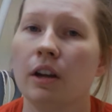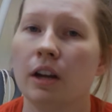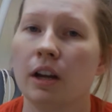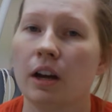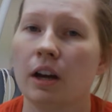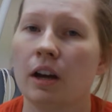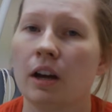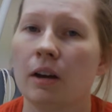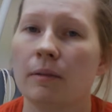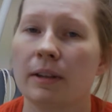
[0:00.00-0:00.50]

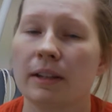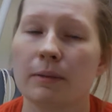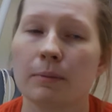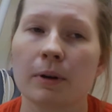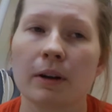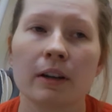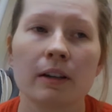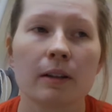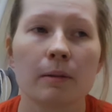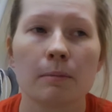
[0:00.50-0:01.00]
That's
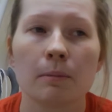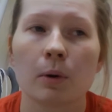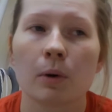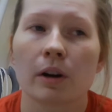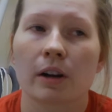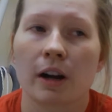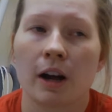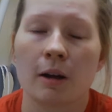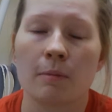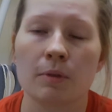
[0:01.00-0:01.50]
probably the more
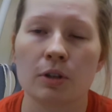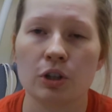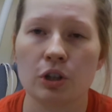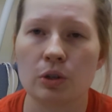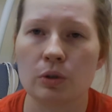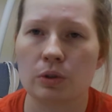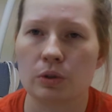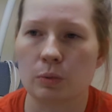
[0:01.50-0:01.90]
common used